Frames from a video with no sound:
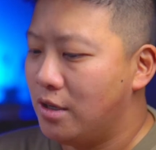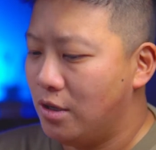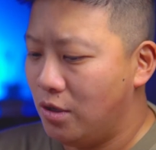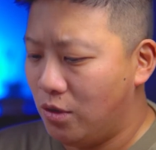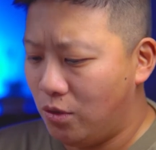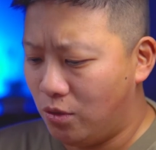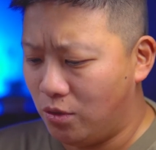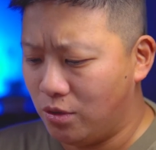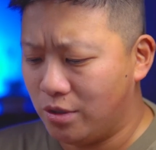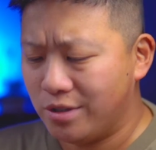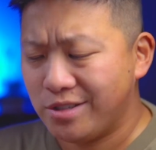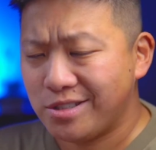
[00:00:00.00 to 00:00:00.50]

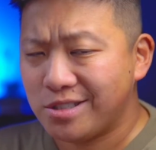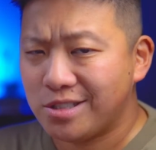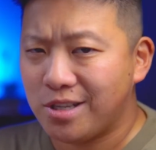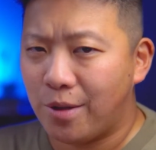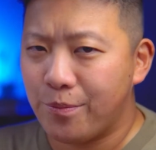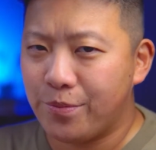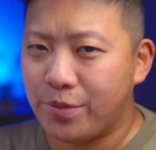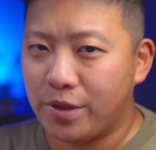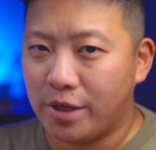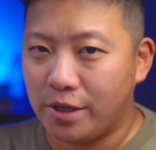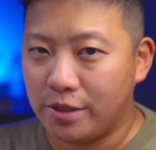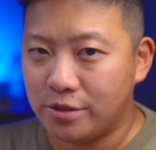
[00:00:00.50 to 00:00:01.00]
or
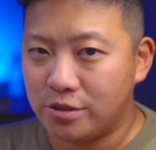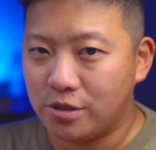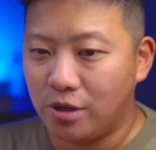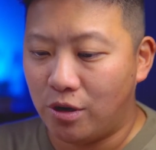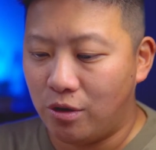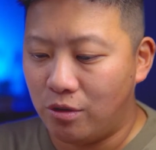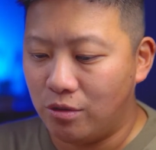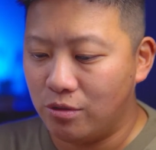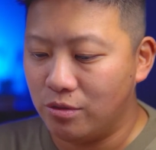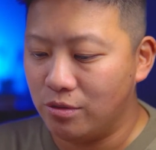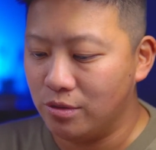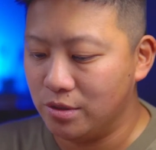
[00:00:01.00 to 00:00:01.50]
something to
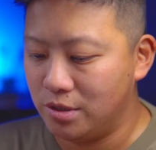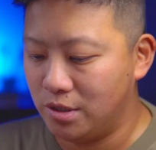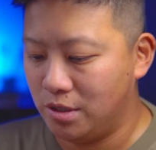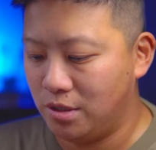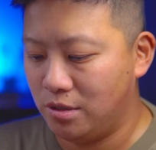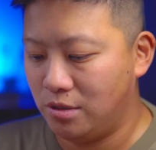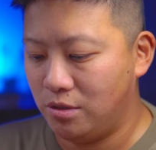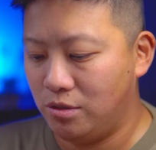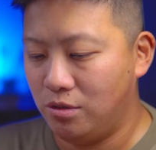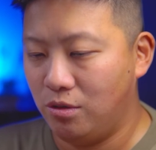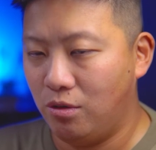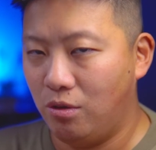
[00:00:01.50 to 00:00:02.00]
hold
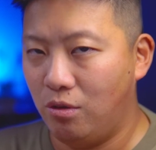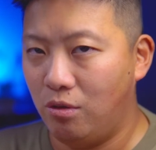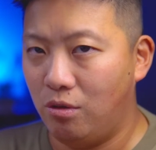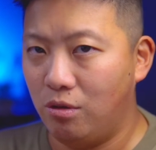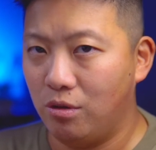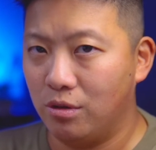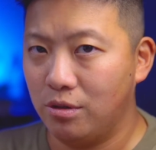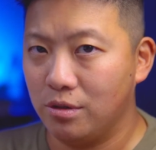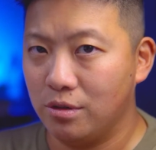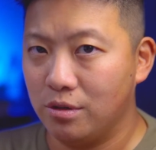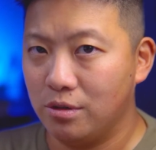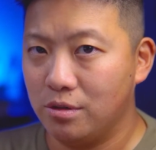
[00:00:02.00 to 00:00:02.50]

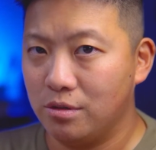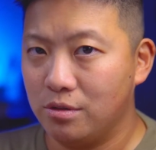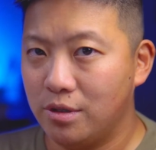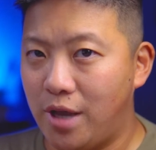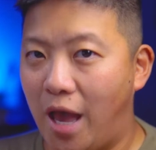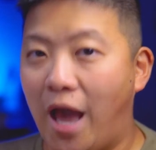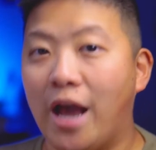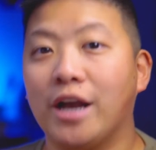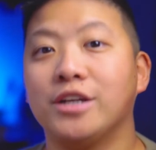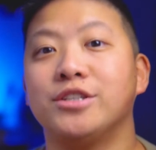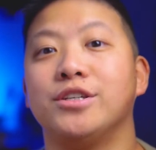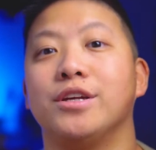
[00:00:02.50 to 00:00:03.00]
your
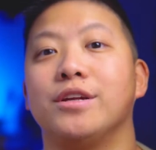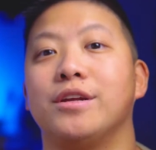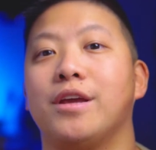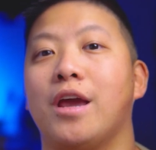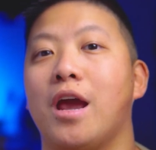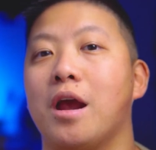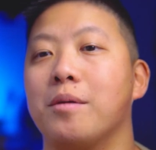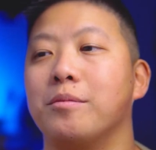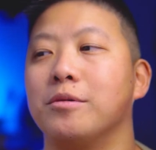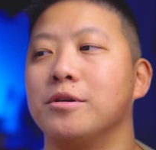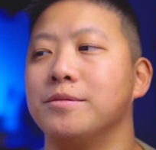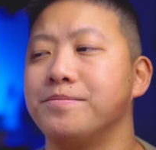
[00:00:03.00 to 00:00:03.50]
action
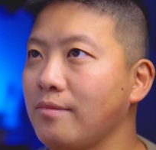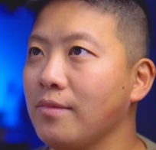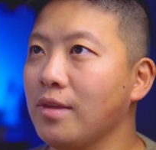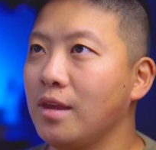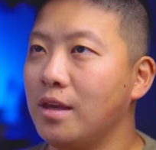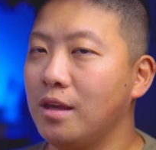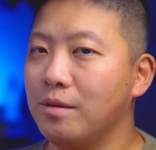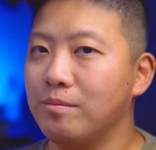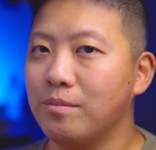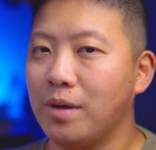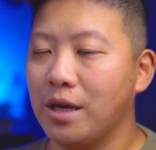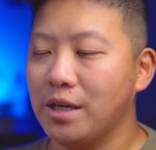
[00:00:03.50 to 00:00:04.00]
camera.
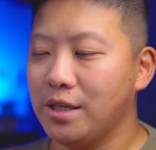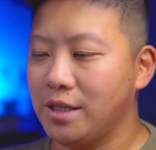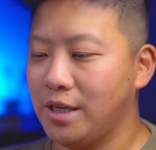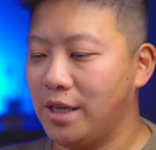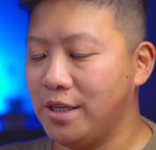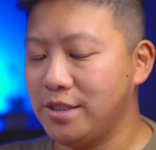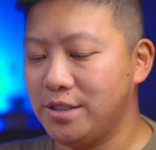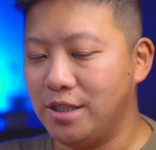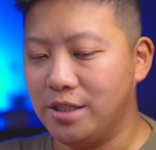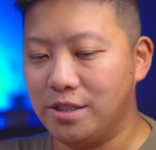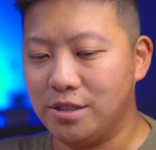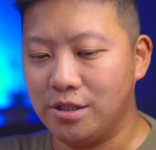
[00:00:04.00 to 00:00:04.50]
In my
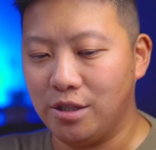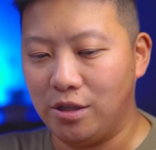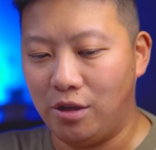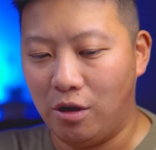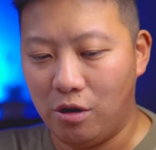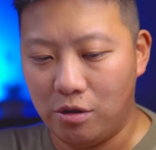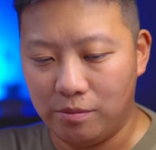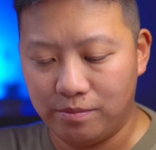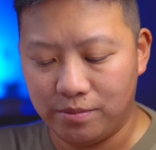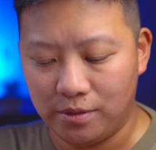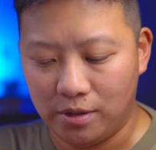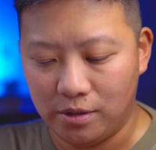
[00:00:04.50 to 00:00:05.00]
case, it's the
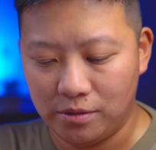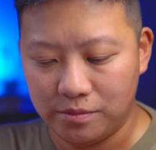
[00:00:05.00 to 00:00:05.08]
GoPro.